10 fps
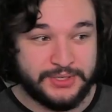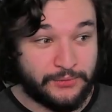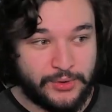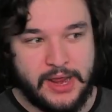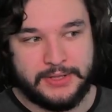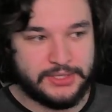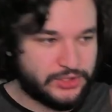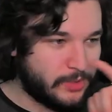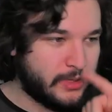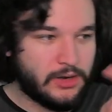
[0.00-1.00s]
of raids.
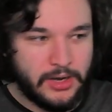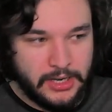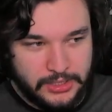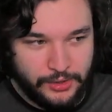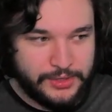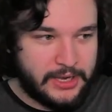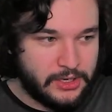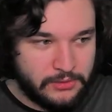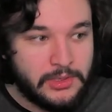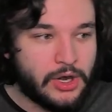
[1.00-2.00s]
Assuming you're in a guild that
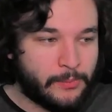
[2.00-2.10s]
can, you know,